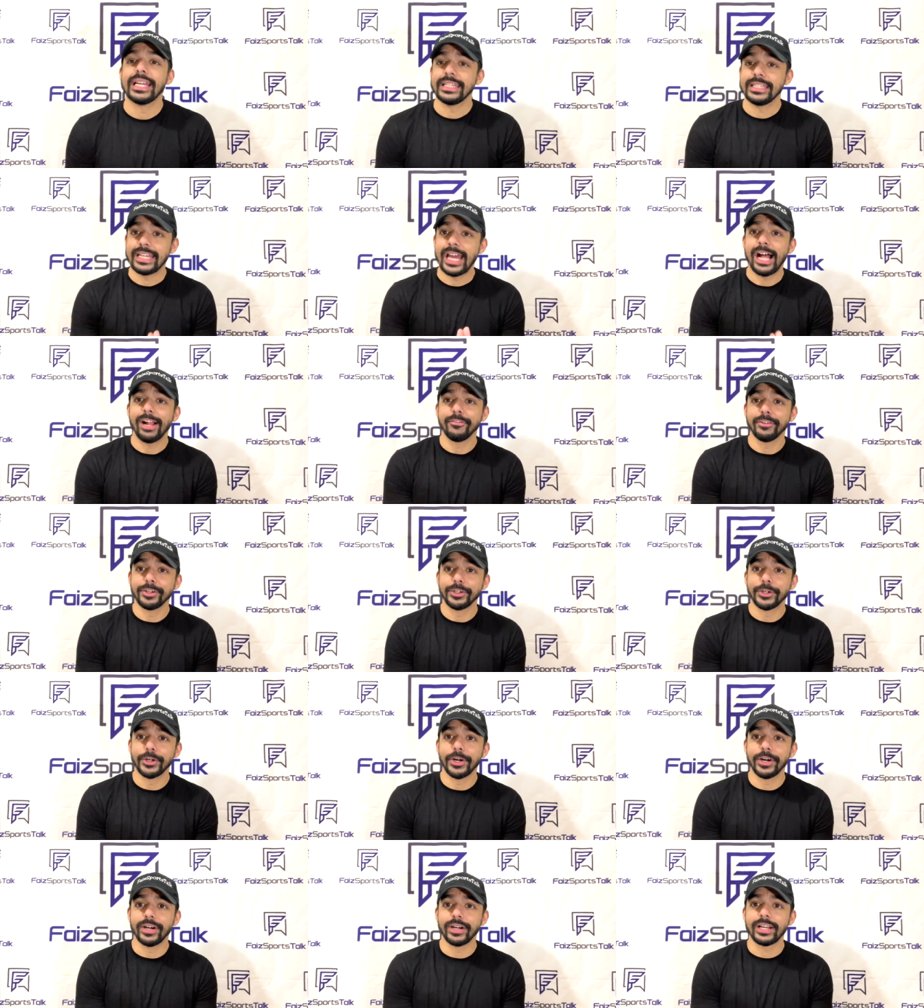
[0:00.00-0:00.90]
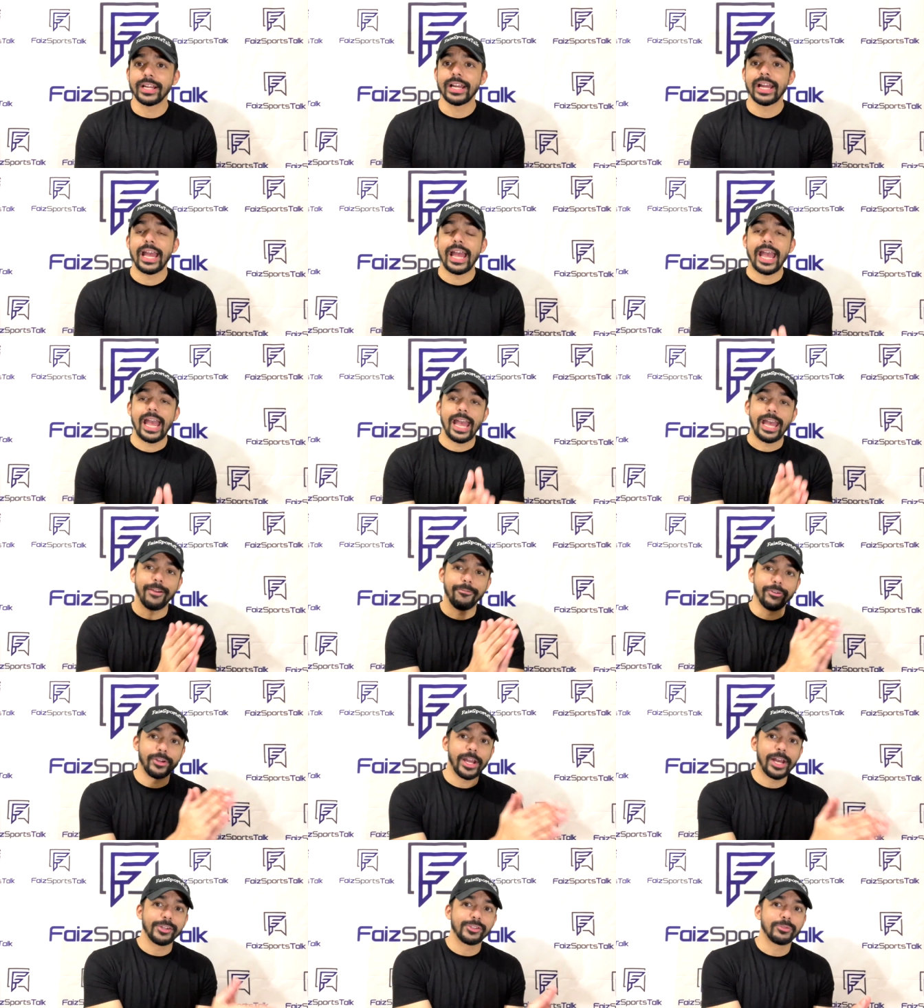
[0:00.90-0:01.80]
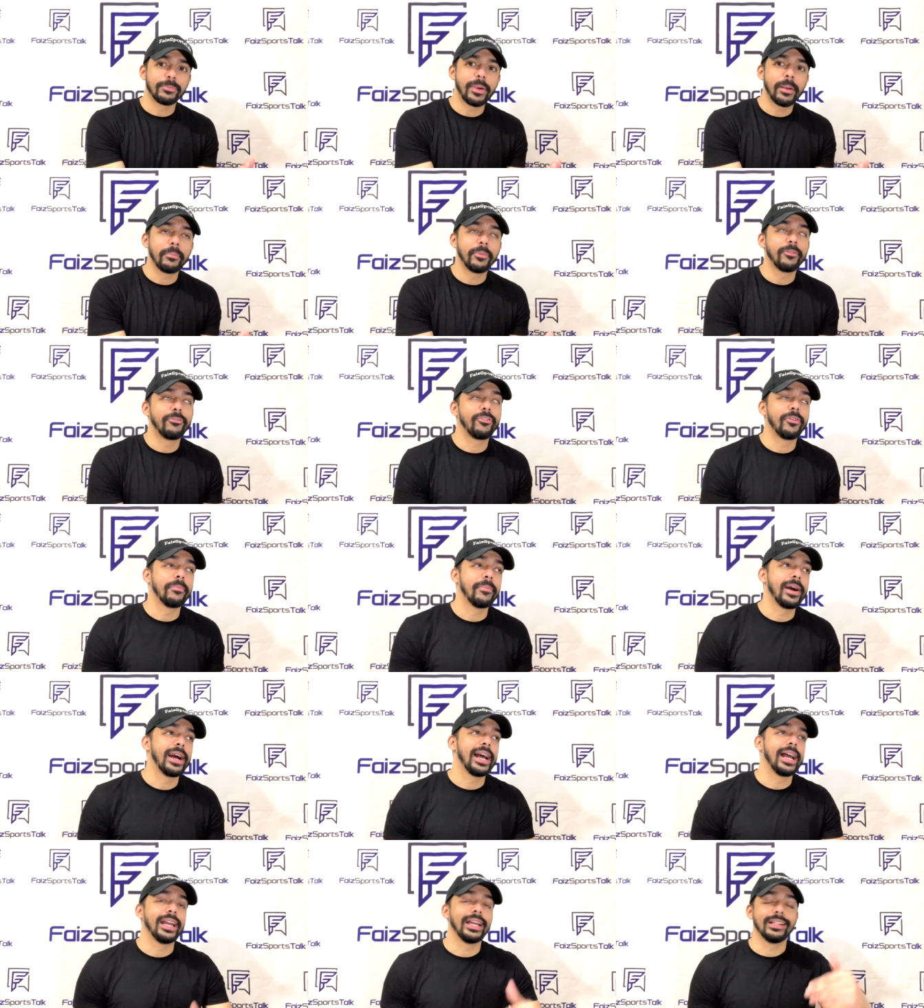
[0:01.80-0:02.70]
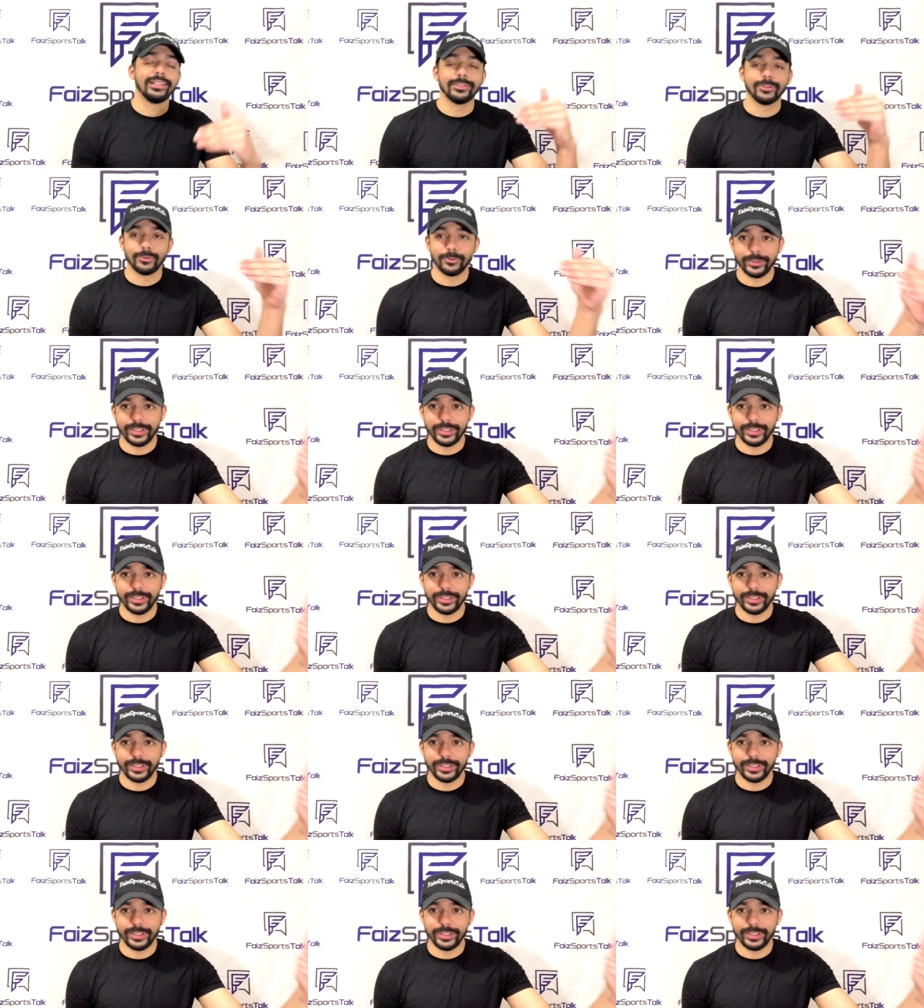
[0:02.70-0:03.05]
Dalvin Cook, if you guys remember from my